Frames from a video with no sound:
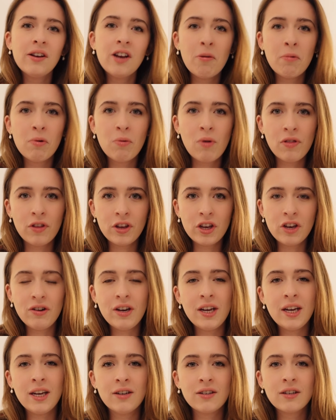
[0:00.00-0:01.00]
number one that you
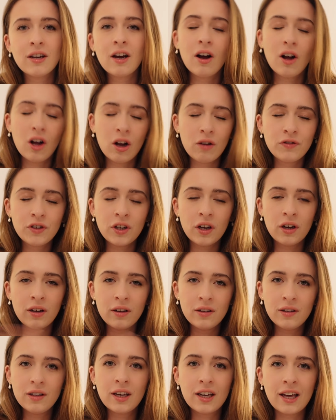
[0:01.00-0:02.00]
need after
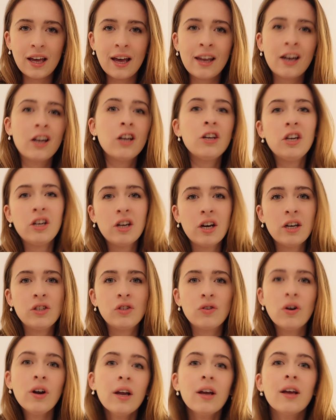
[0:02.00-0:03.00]
your candle and your nice
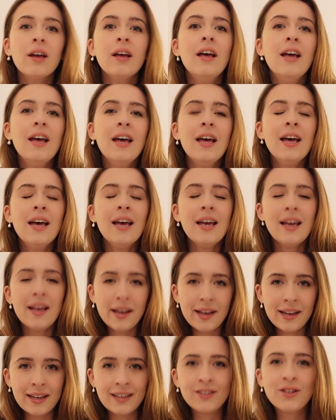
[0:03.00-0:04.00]
drink
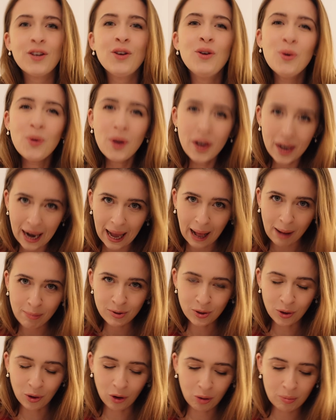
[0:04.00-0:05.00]
is your
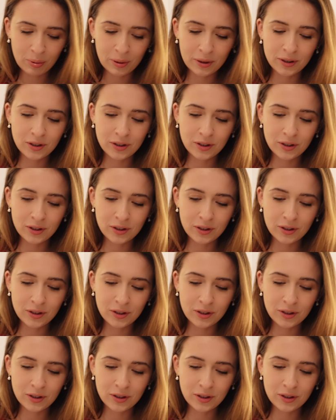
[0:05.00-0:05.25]
laptop.